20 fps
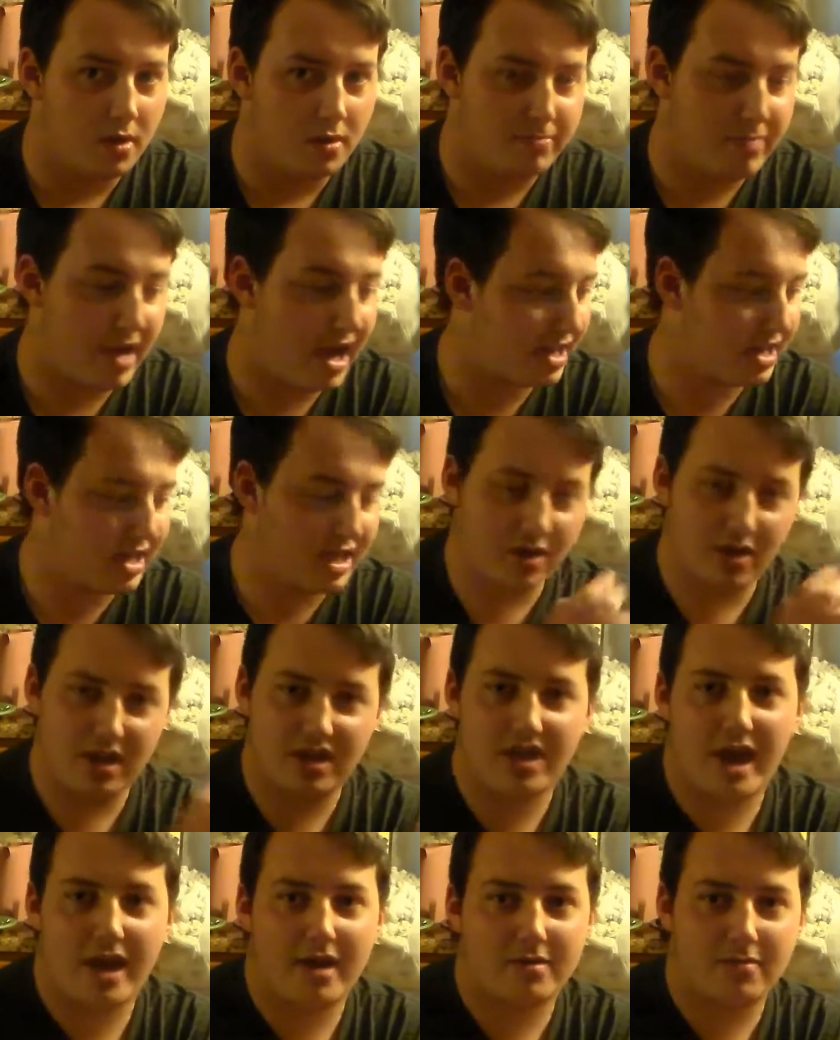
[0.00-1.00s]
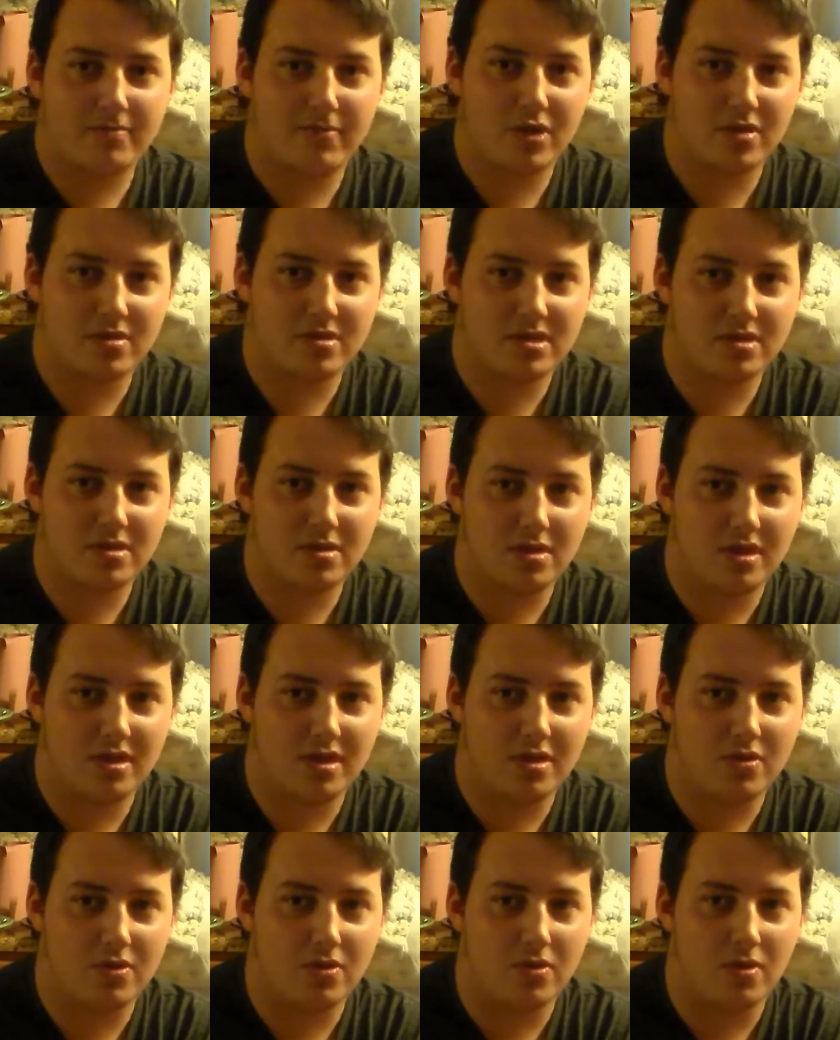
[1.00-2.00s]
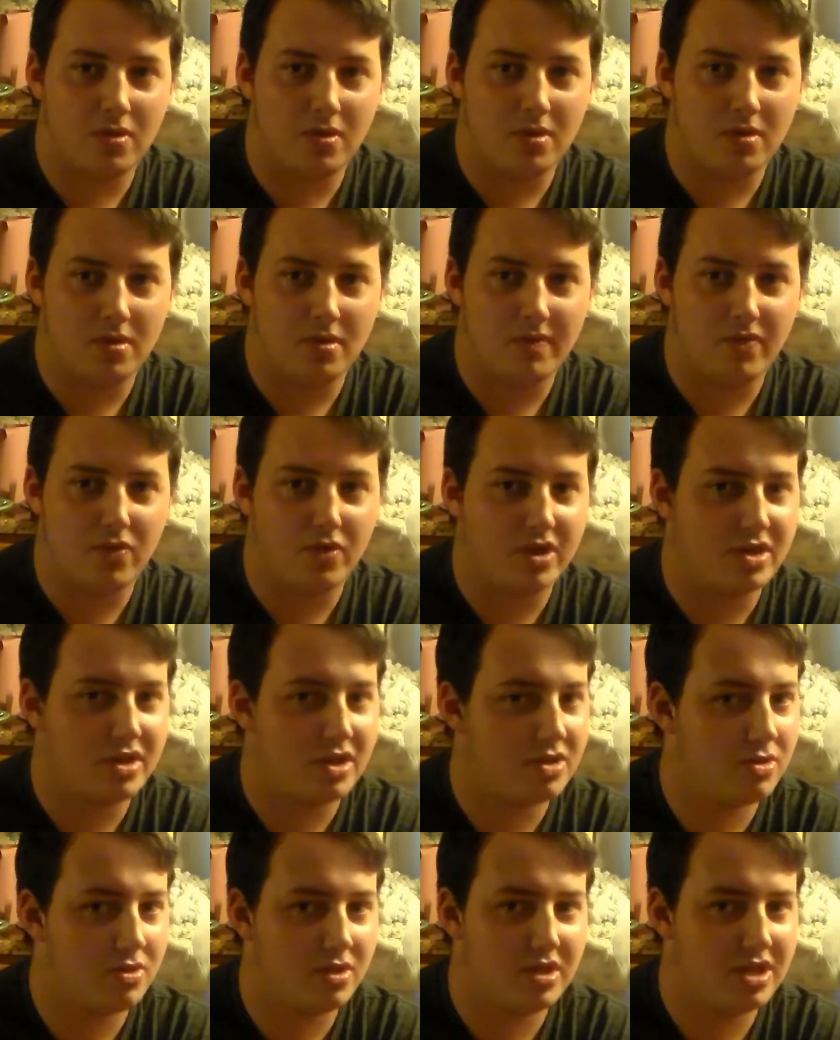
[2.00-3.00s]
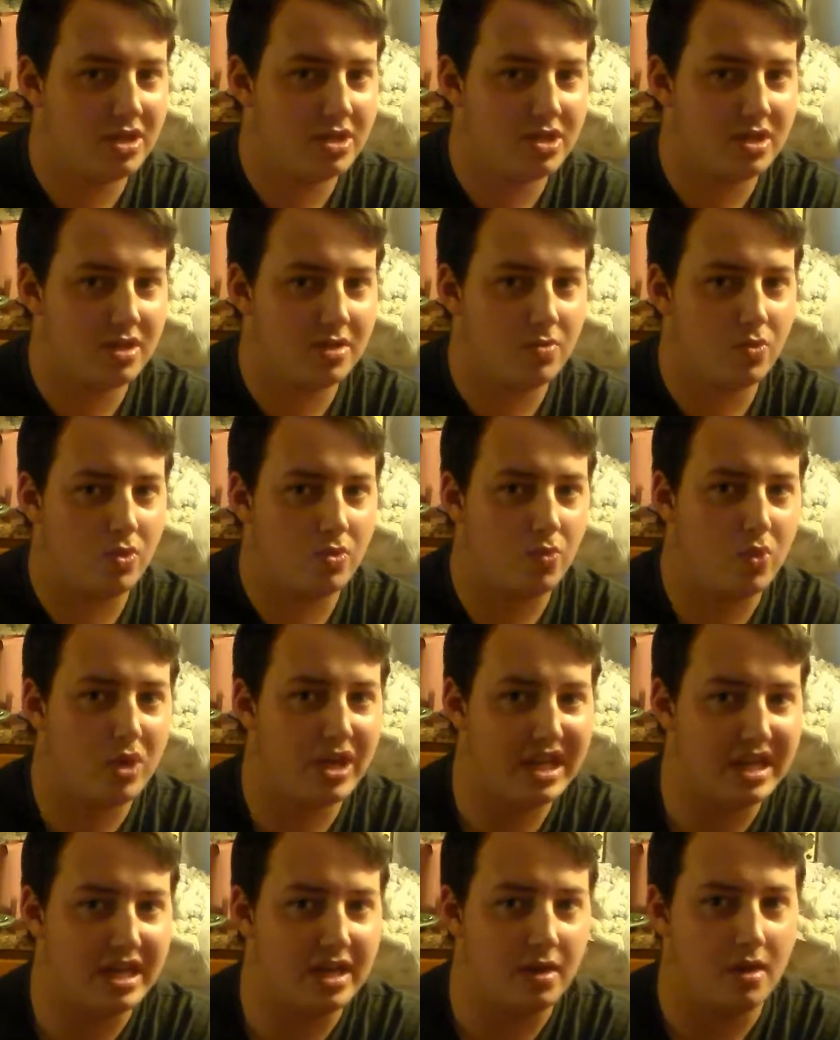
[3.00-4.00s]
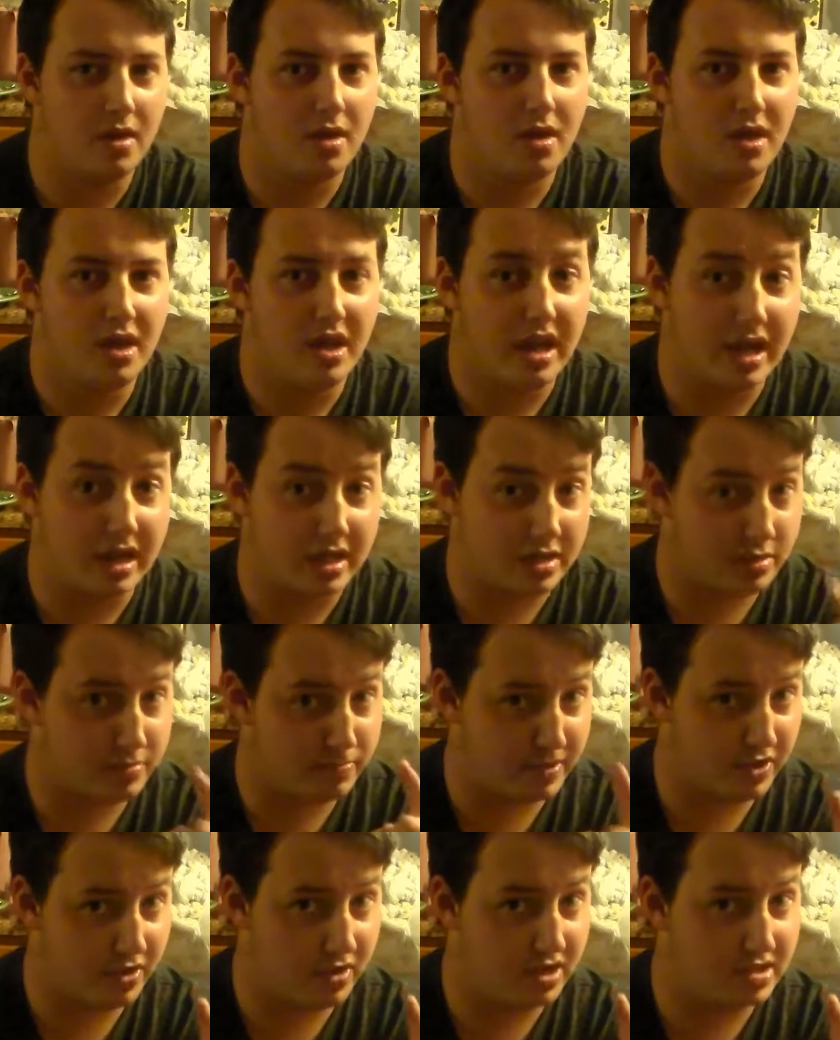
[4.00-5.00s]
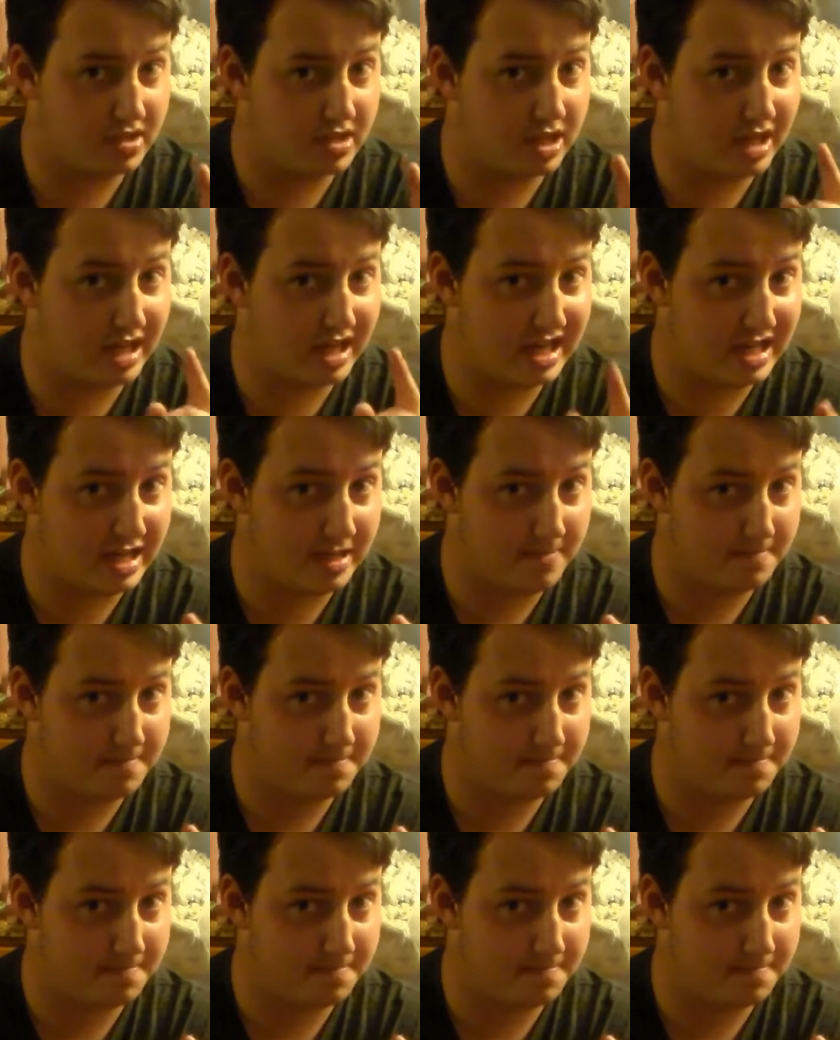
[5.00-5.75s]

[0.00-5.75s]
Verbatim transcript: back here in the Afterburn studio for another edition when we experience the heat.